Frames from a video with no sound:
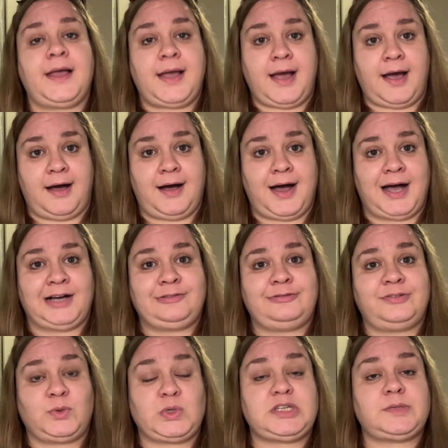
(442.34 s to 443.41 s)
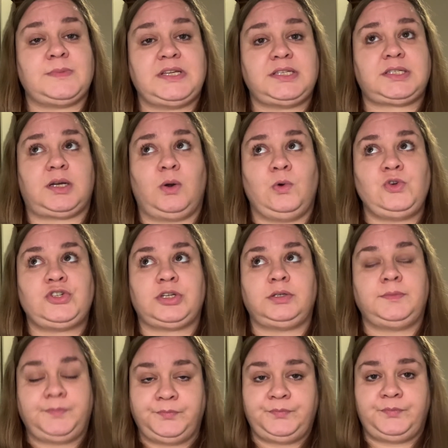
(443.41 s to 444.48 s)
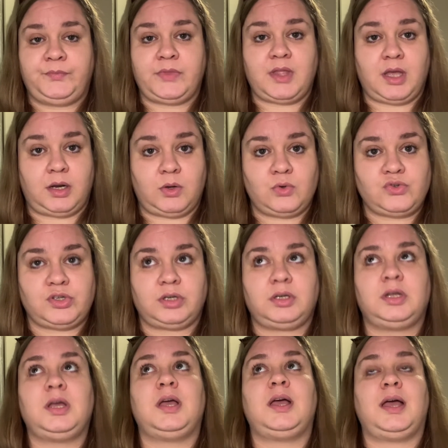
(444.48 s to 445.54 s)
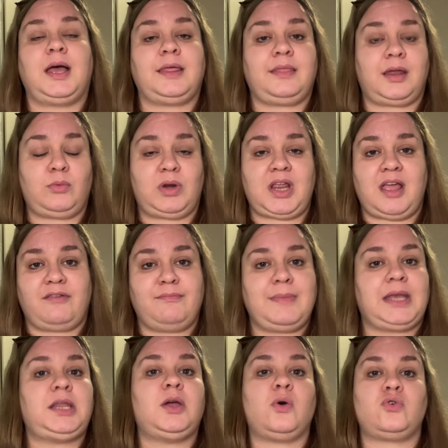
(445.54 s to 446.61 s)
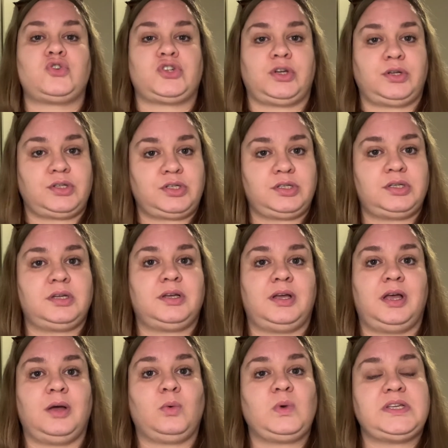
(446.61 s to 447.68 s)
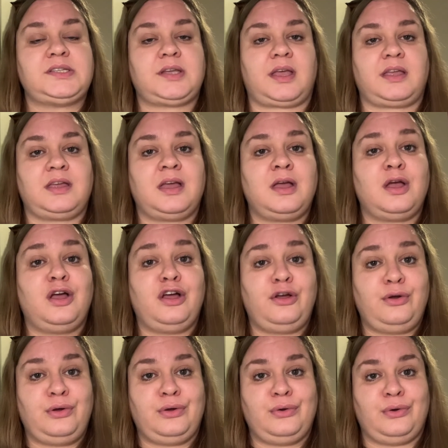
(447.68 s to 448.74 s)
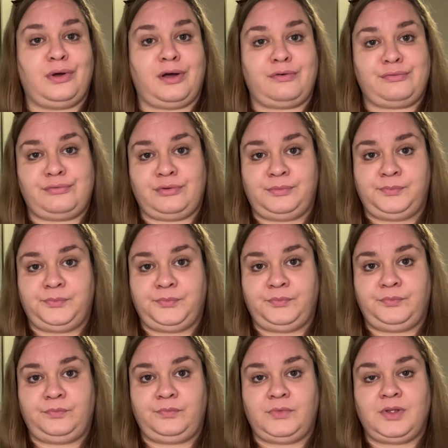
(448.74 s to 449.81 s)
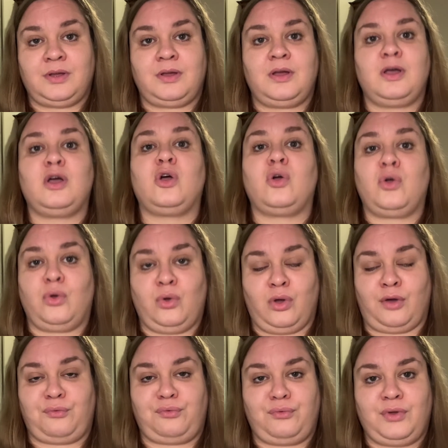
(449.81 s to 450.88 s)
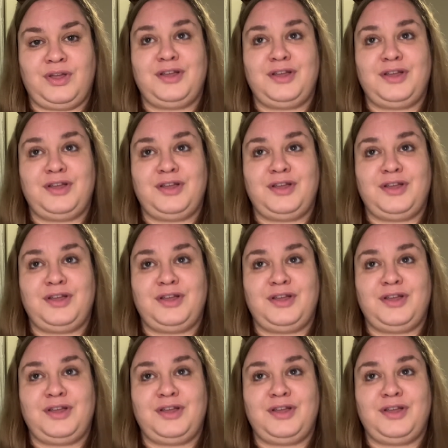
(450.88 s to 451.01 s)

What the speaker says: half, which means an ocean, an ocean. And then when you have many oceans, we say höf, höf.